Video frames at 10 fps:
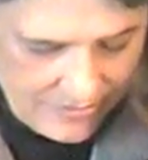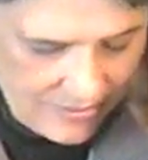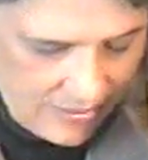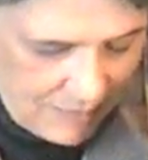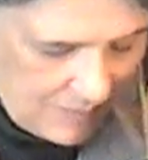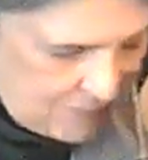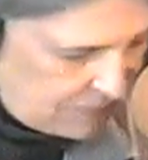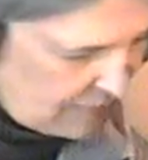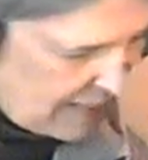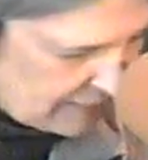There are
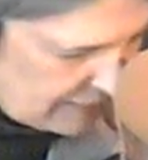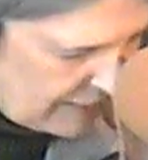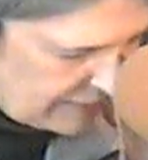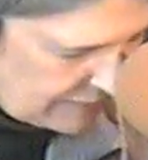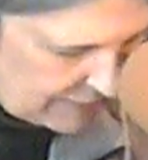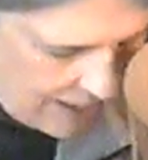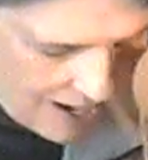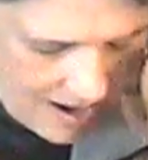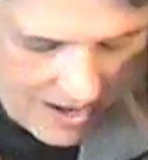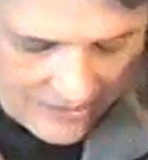people in
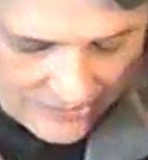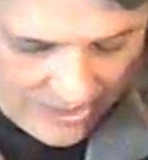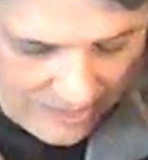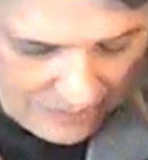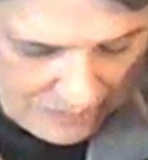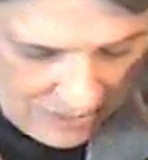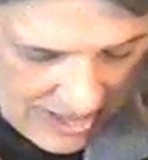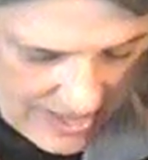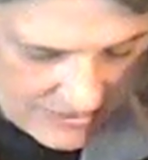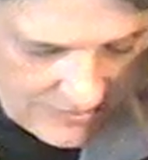cars, on
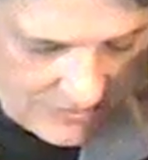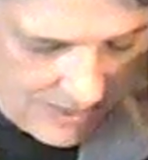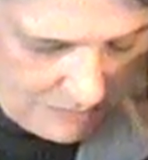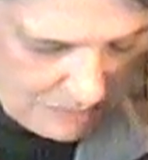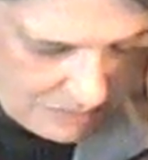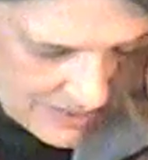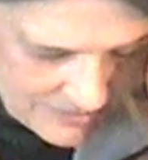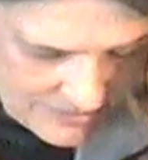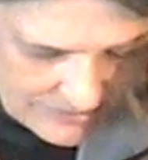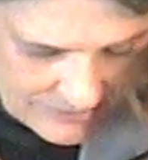bikes, on
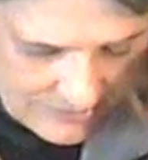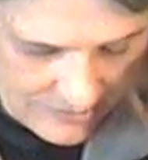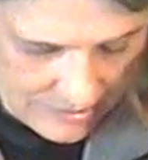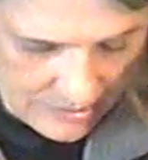buses.